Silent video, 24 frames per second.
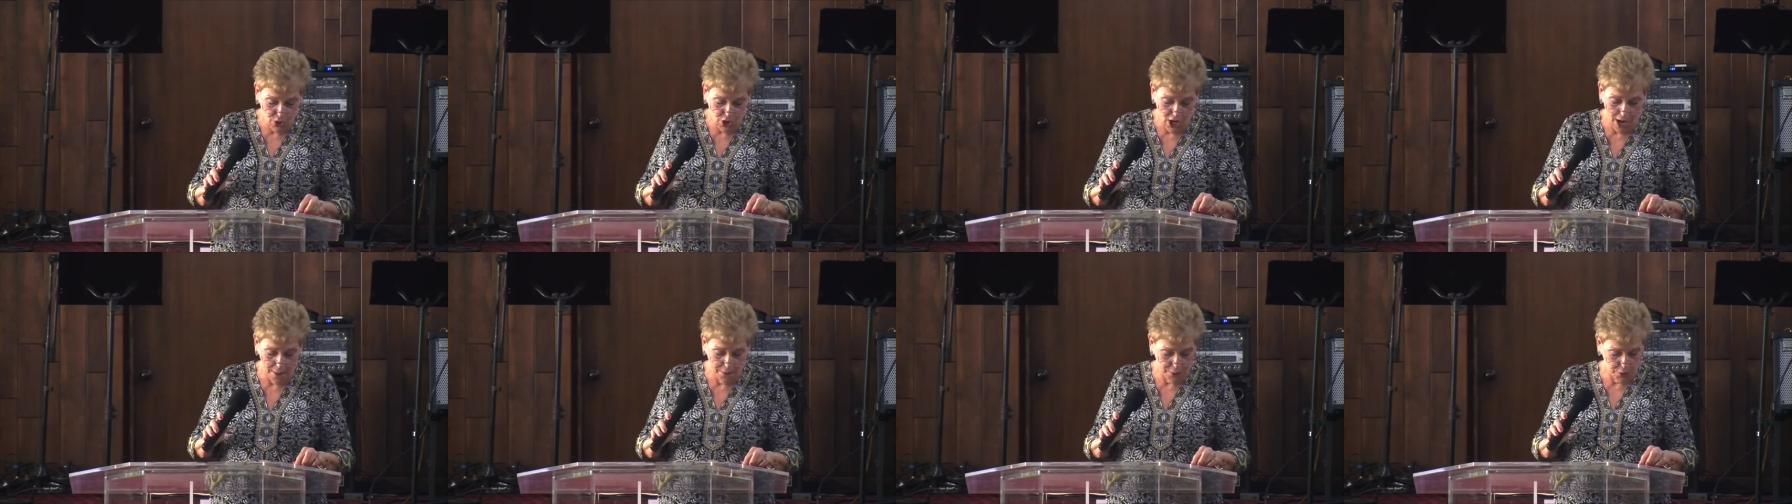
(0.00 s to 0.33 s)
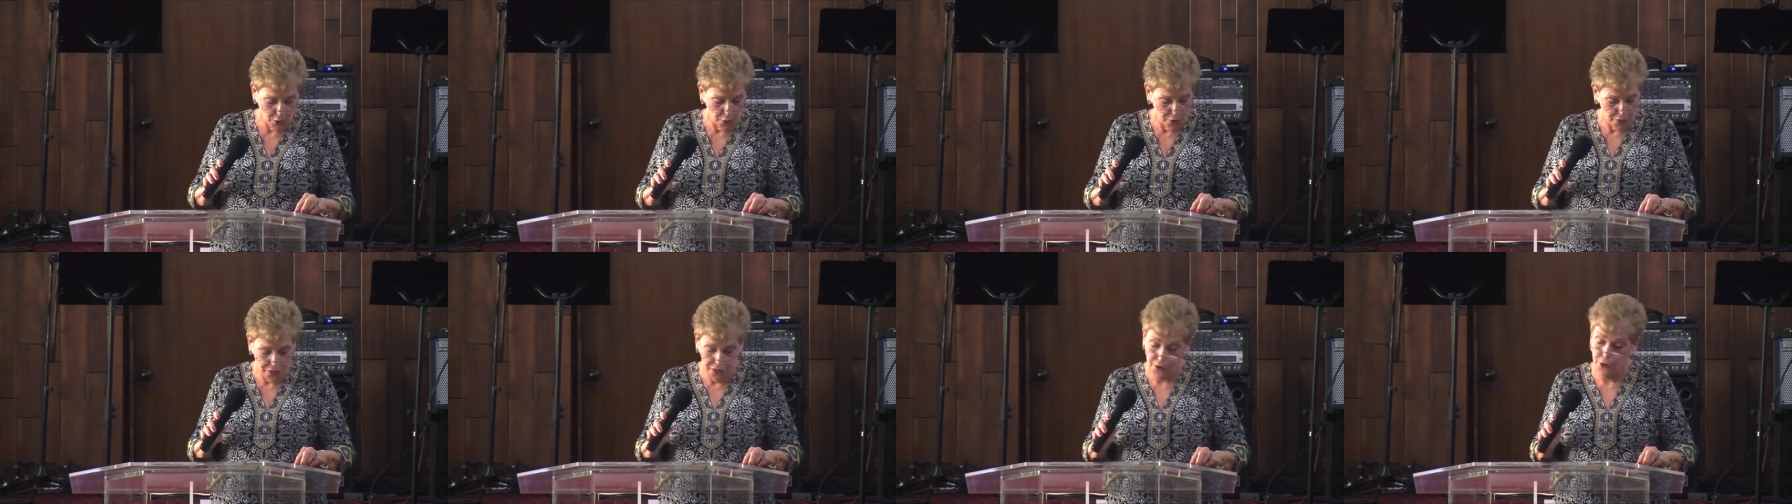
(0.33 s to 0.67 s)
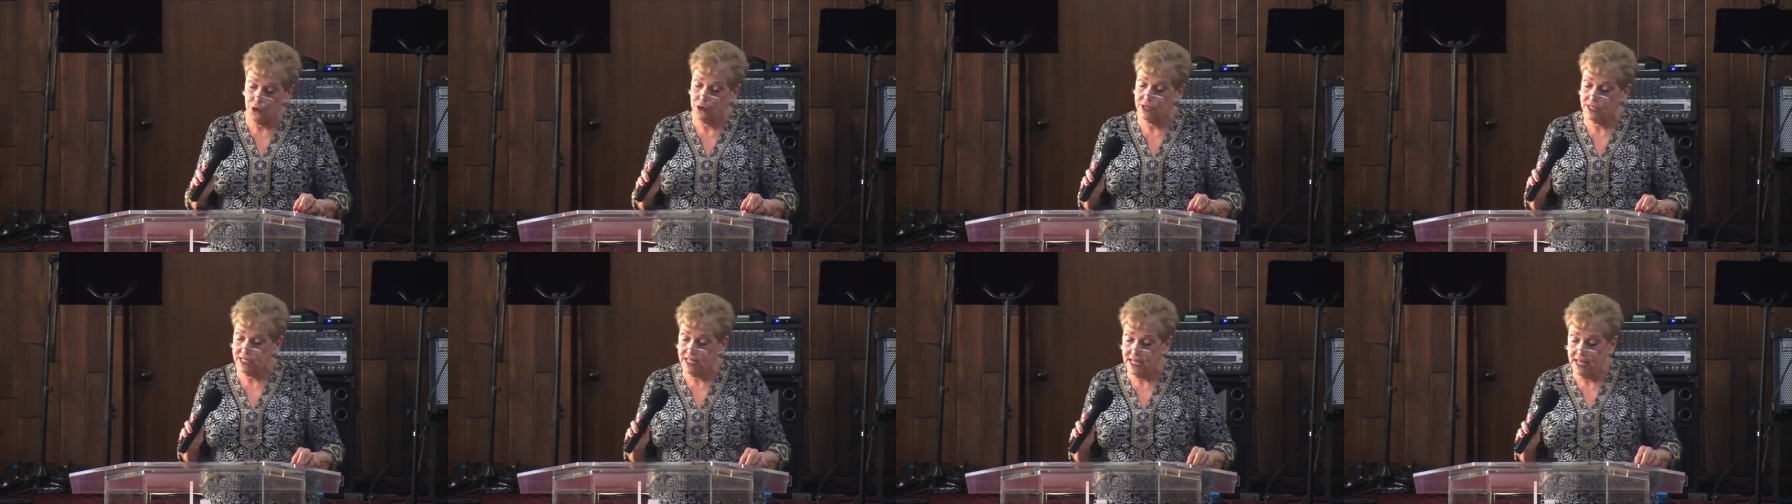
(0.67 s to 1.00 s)
chapter
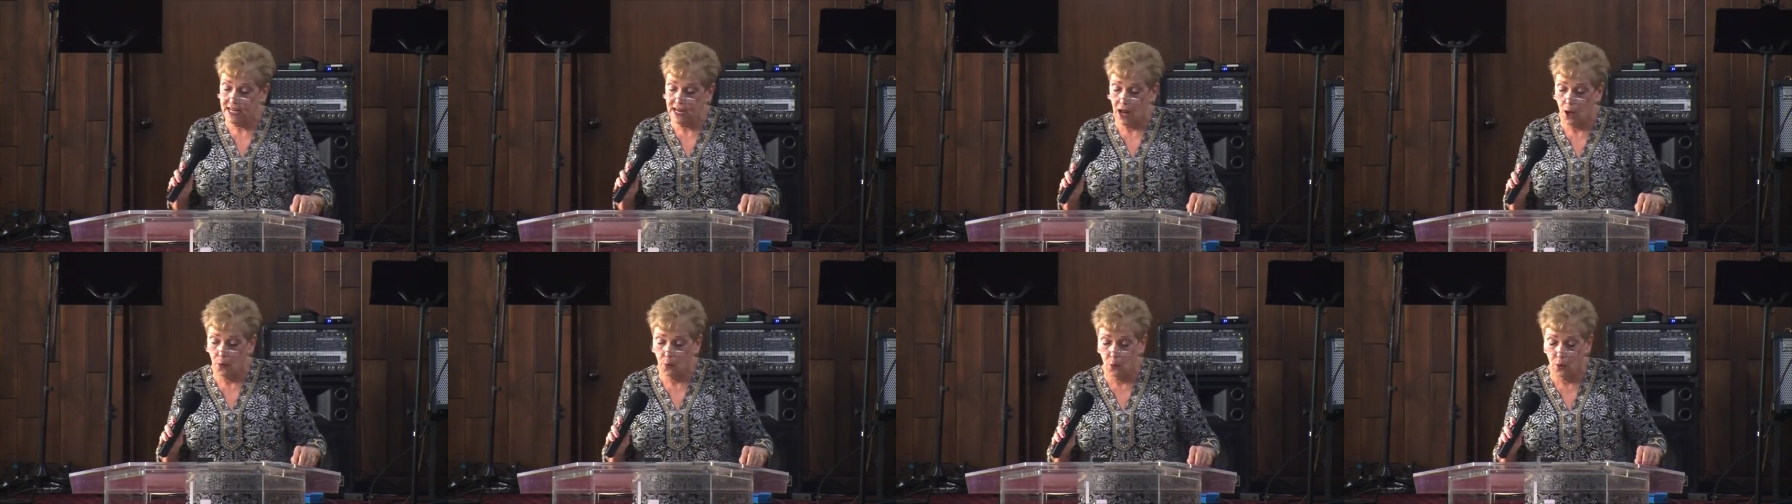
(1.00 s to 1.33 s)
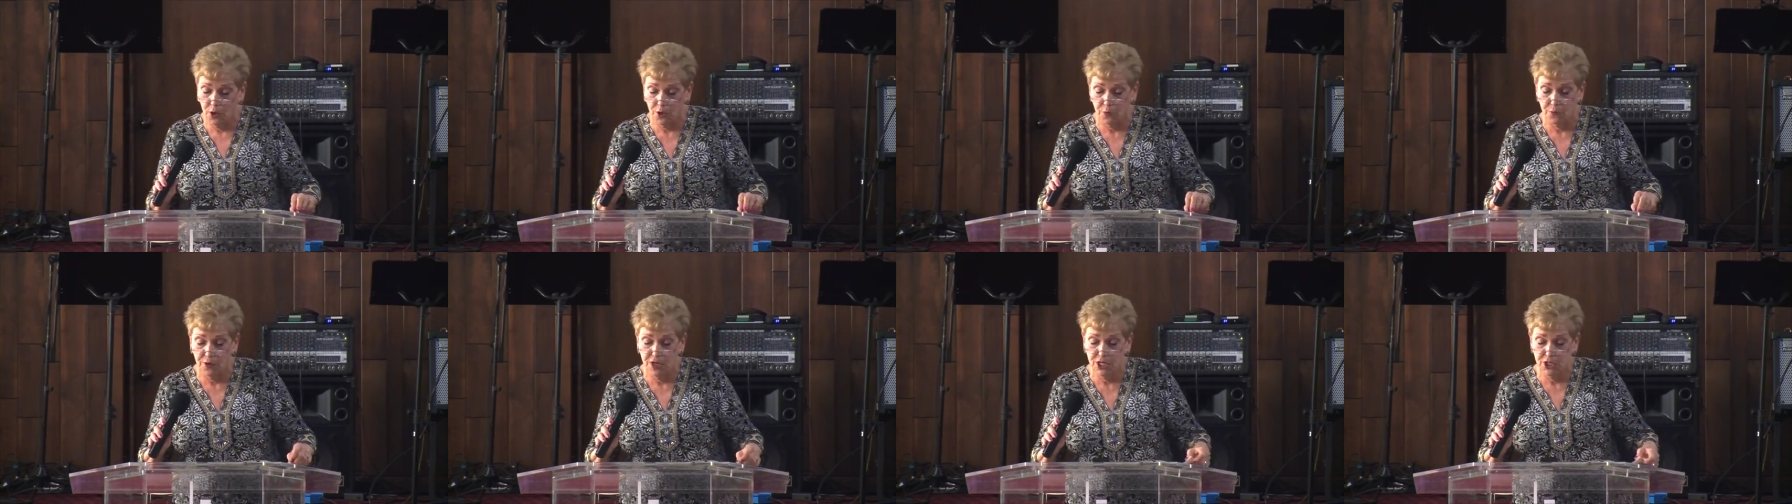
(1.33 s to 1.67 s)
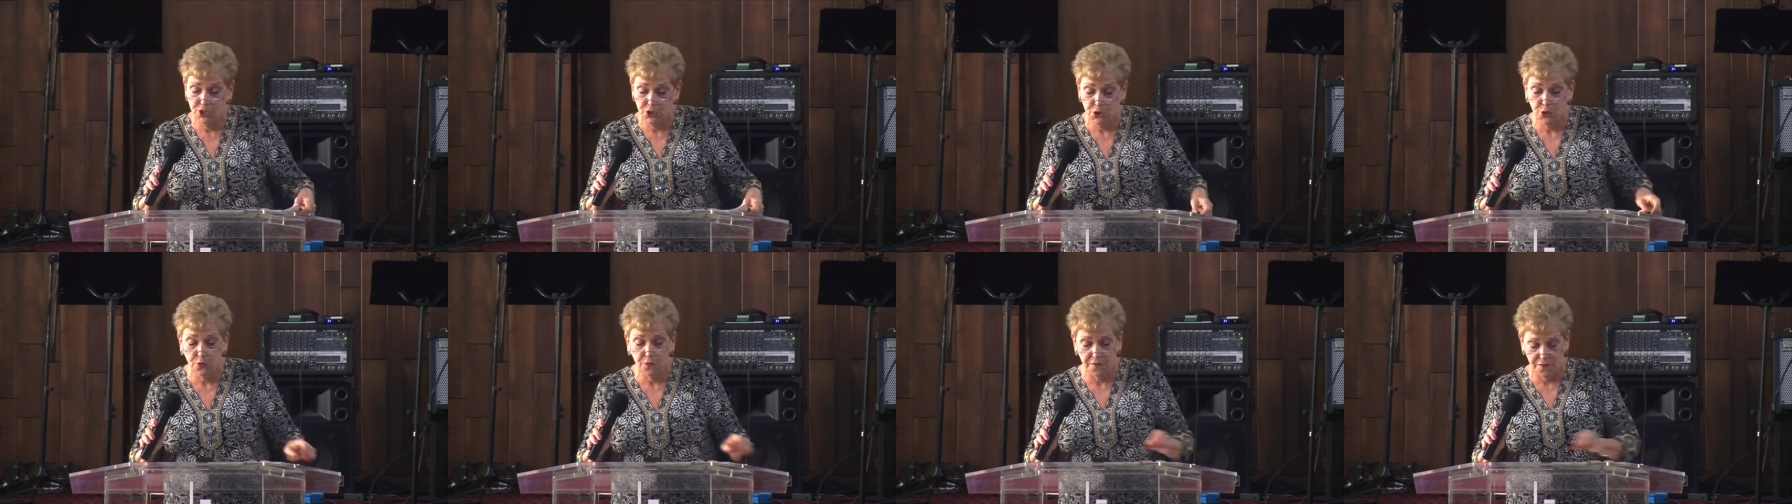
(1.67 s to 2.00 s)
13. I want to
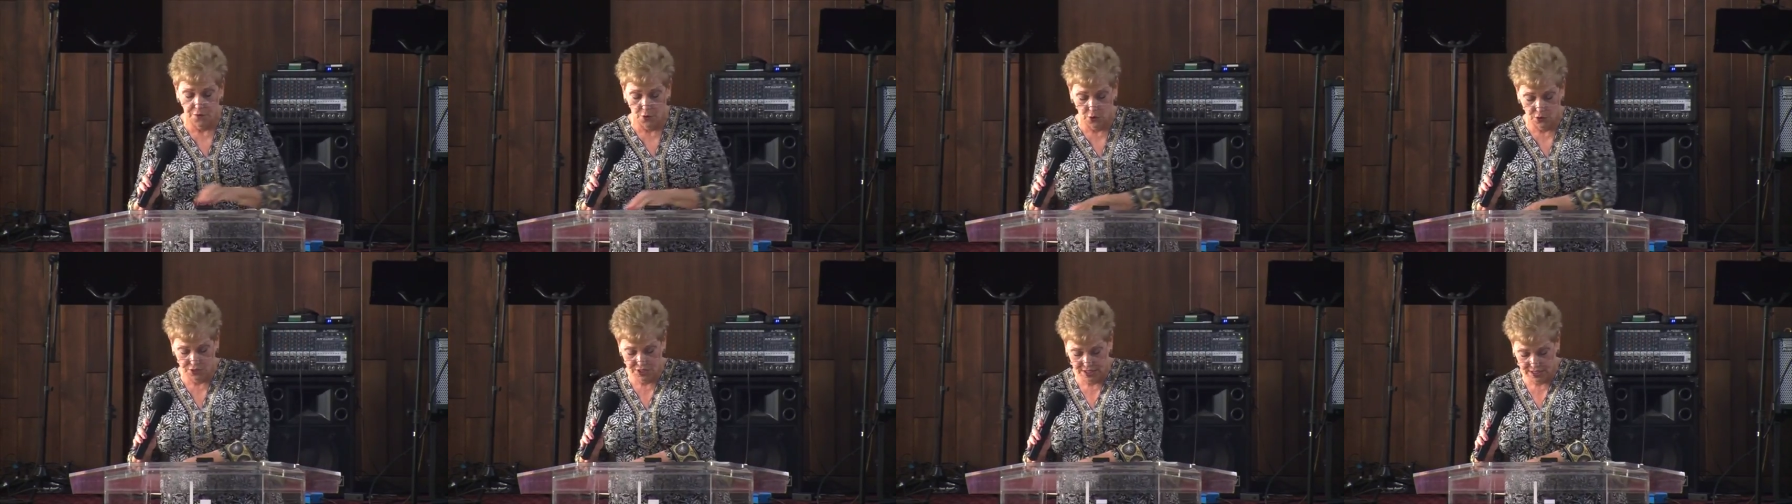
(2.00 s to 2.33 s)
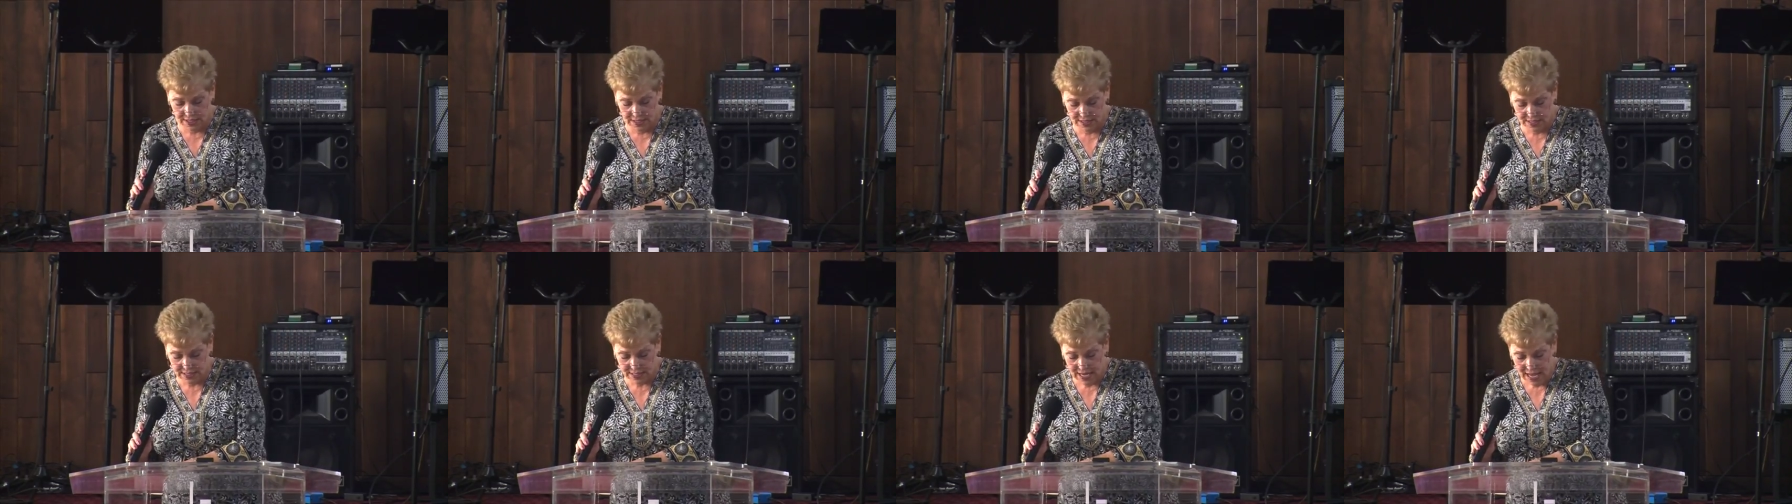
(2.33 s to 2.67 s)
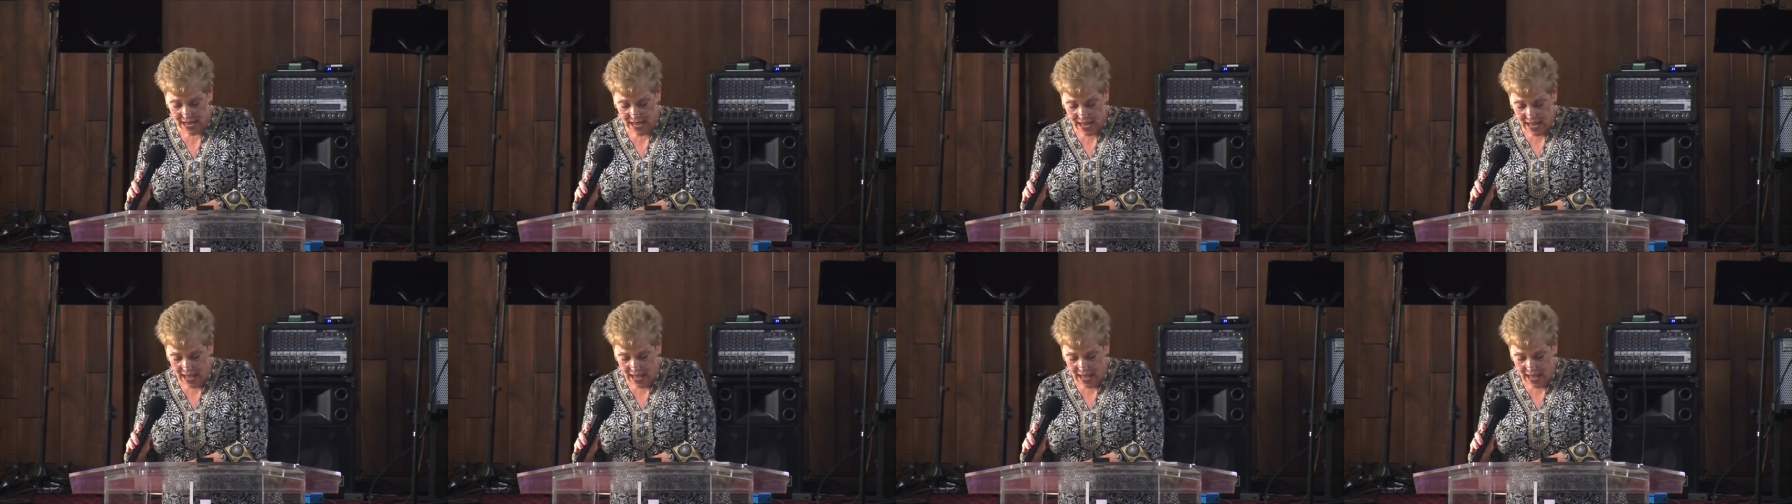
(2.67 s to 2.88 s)
read two verses,